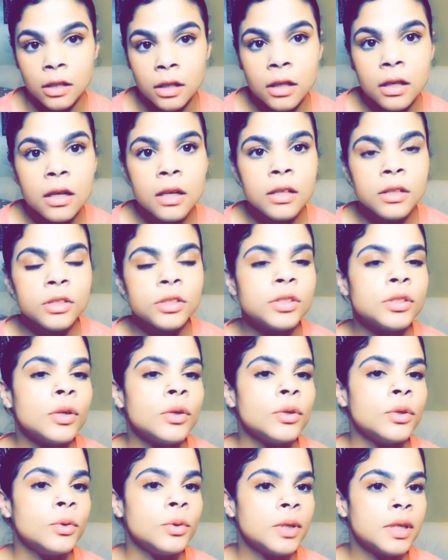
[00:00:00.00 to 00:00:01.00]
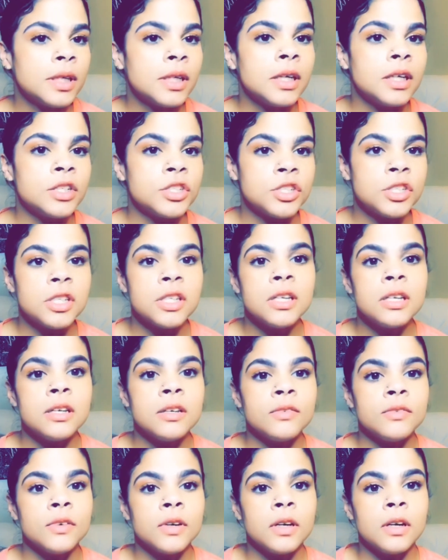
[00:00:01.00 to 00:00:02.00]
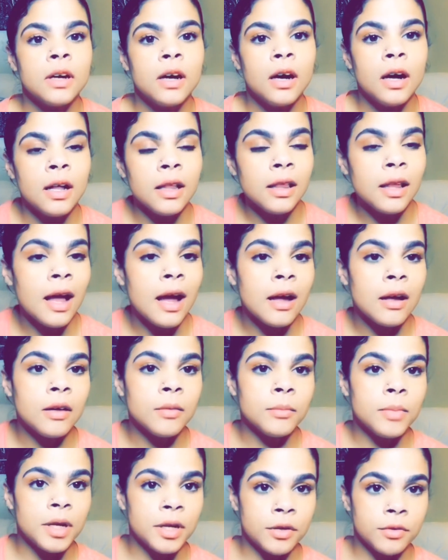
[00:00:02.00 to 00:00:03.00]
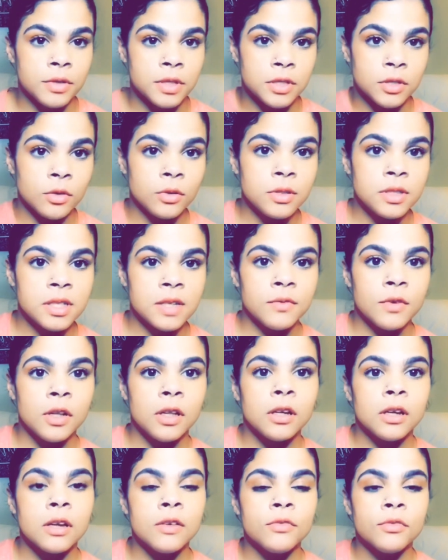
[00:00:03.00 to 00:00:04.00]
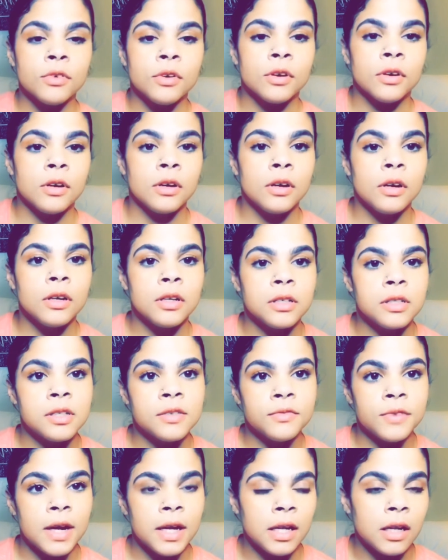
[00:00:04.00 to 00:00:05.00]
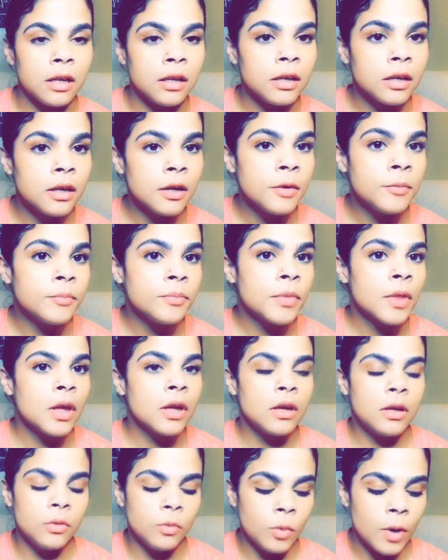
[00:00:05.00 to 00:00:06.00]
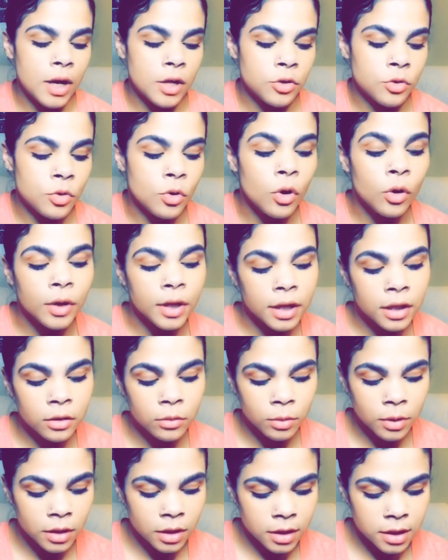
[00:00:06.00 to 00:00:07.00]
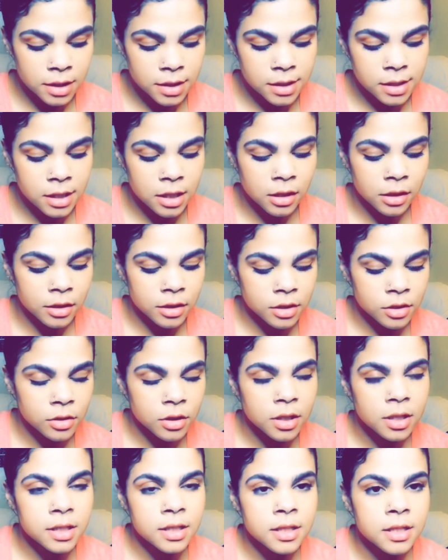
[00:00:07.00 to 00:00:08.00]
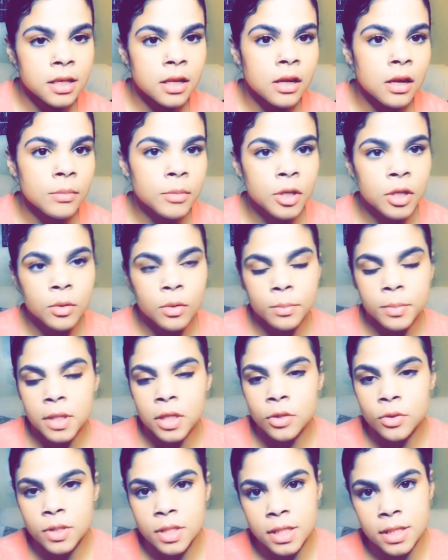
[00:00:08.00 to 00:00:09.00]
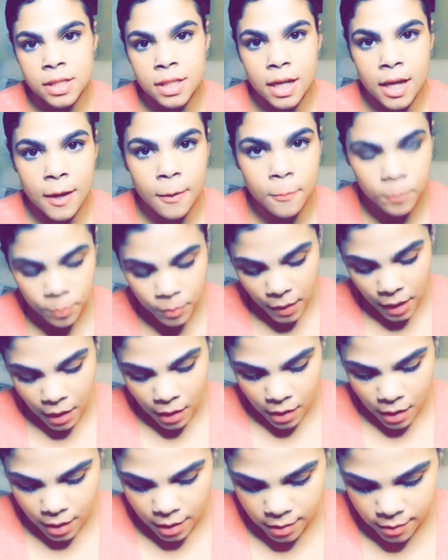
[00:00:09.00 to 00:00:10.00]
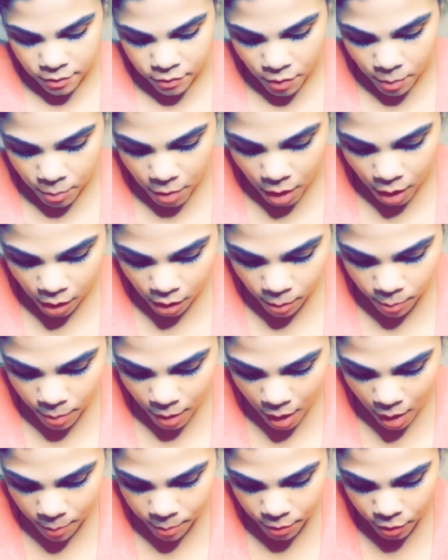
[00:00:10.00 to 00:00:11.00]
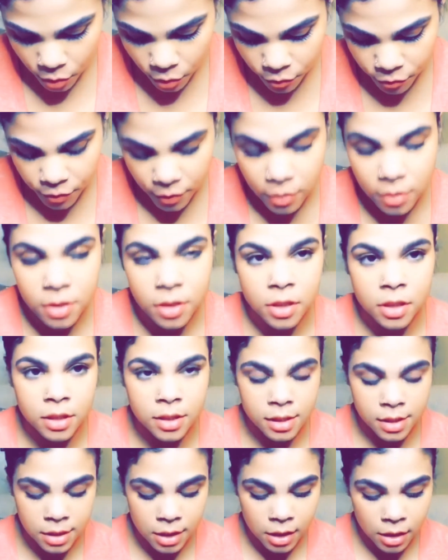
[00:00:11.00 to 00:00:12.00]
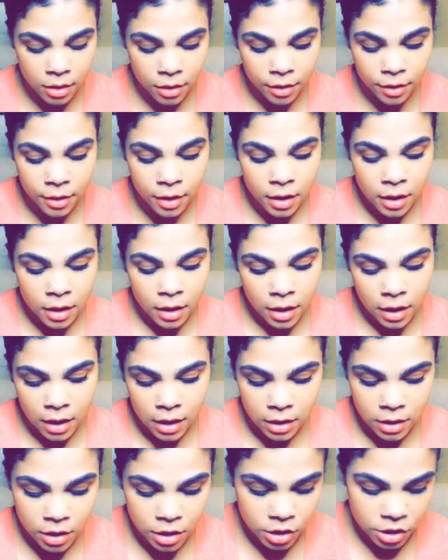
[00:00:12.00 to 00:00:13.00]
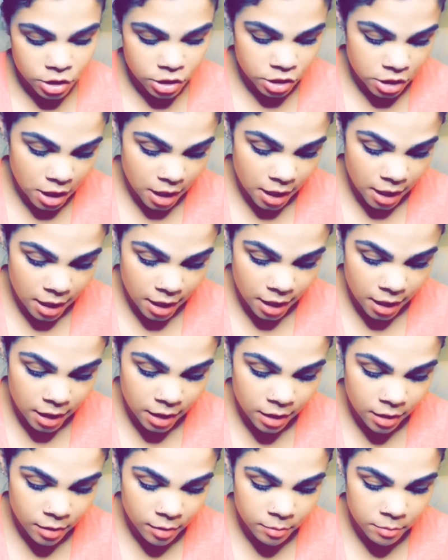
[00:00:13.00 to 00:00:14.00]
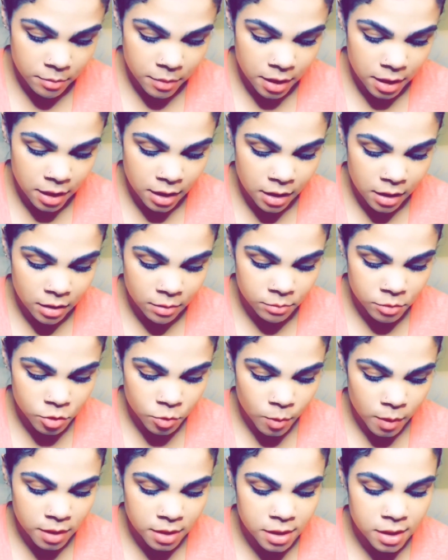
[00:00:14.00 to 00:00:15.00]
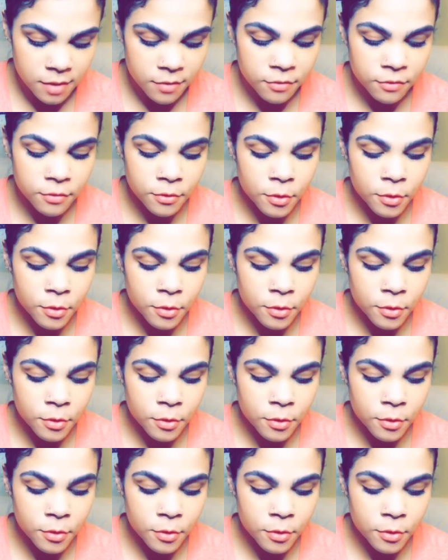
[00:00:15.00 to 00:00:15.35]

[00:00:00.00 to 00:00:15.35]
So you can achieve a lot better results if you're looking for a defined look when you go in with a concealer. So the concealer I'm going to be using today is from ColourPop No Filter Concealer in the shade Medium 24.